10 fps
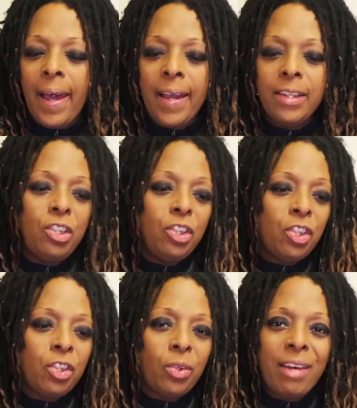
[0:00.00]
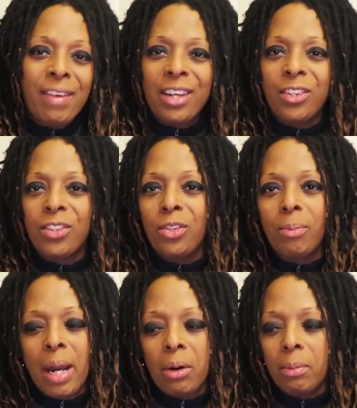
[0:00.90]
and you just don't have access to
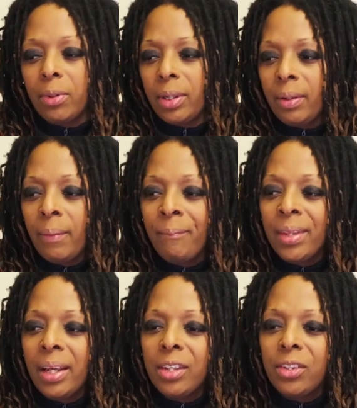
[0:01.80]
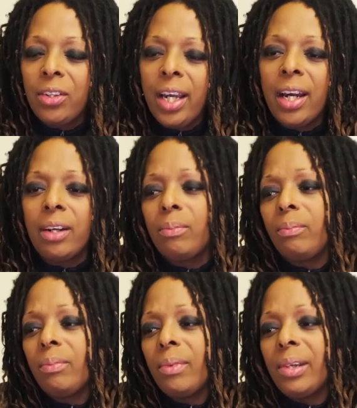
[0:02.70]
a power point? So yeah,
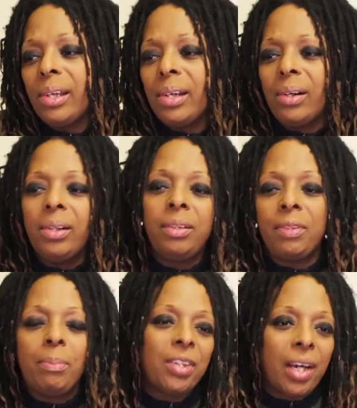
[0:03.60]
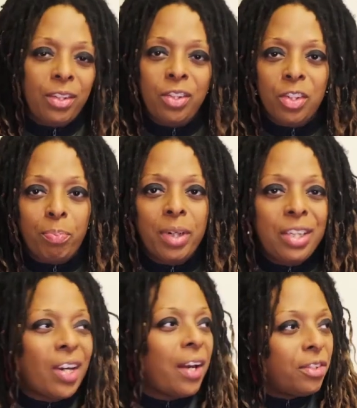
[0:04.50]
on the flip side, you just
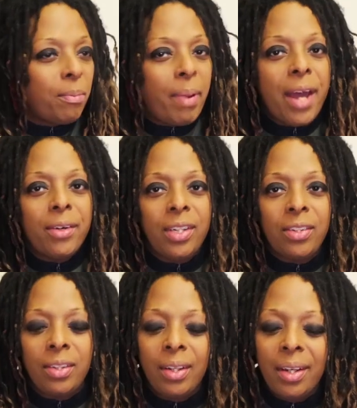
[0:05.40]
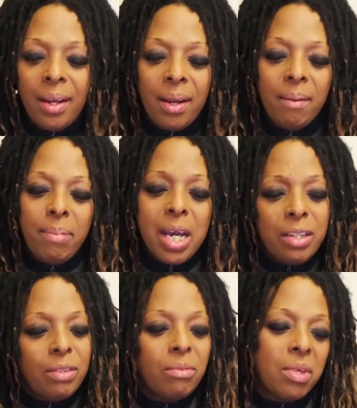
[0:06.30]
bring tons of batteries.
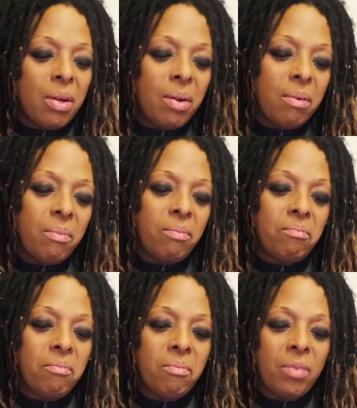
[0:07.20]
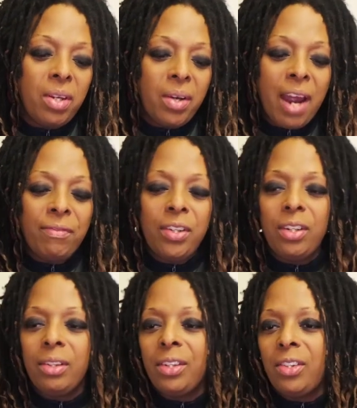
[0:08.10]
But, you know, after
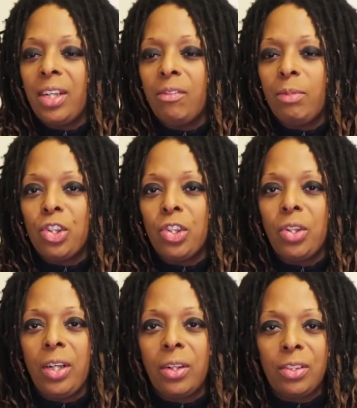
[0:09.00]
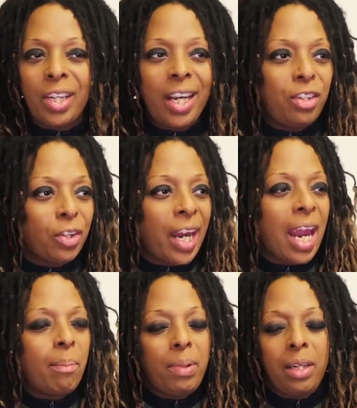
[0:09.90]
you, let's say you've been shooting all day and you're
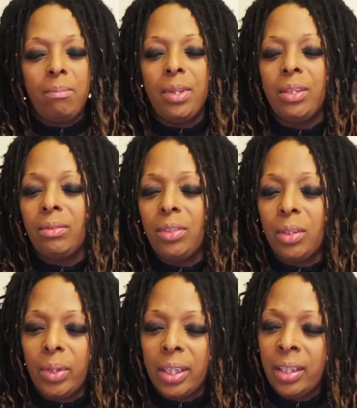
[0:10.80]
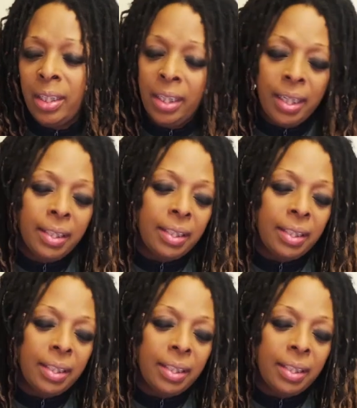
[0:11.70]
camping in the middle of nowhere,